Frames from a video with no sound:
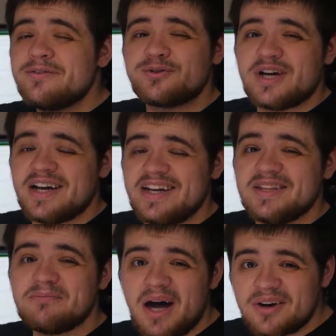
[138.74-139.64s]
if we're talking in
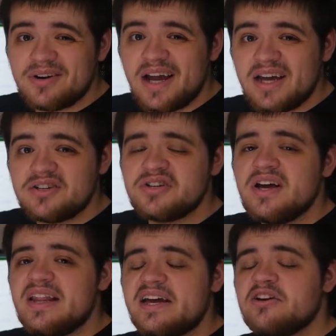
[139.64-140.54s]
the modern age,
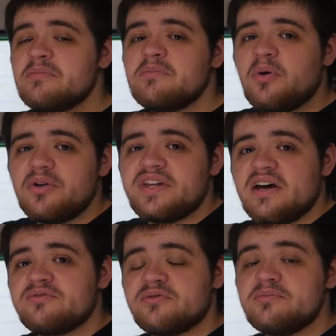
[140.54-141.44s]
they could have been pulled
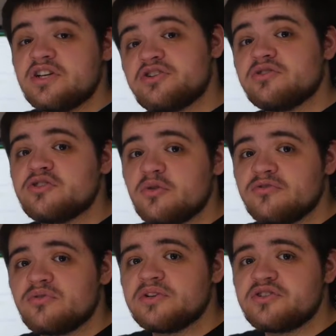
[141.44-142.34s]
down from digital
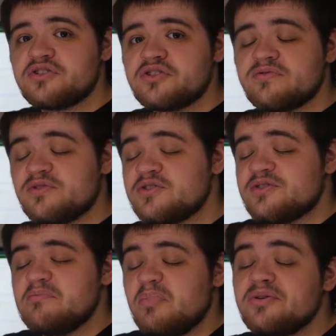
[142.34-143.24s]
storefronts just for
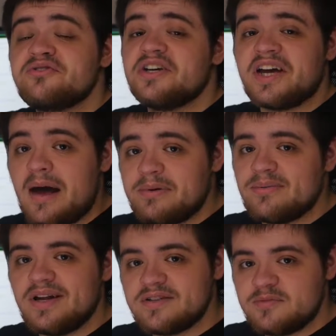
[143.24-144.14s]
some bullshit
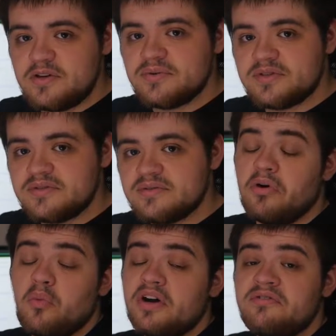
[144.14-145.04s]
copyright disputes.
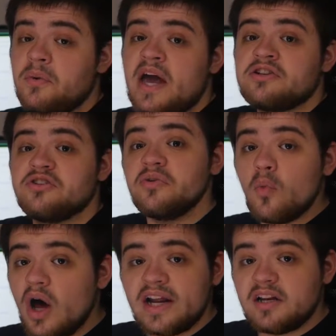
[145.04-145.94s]
But what if you actually
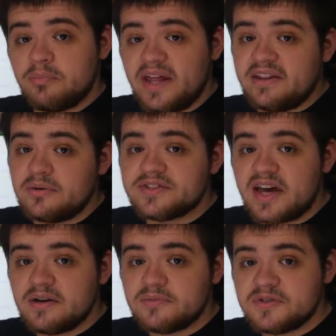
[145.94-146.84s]
wanted to play those
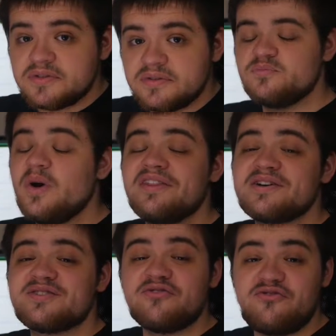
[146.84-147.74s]
games? Well,
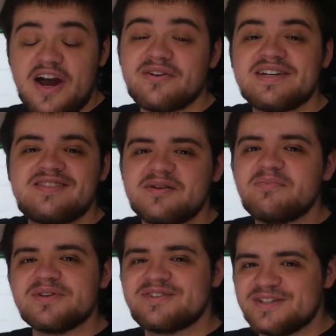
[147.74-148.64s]
there's a very
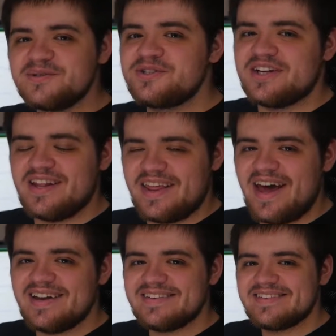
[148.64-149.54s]
simple solution to
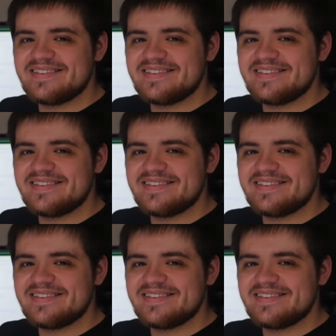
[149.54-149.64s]
that.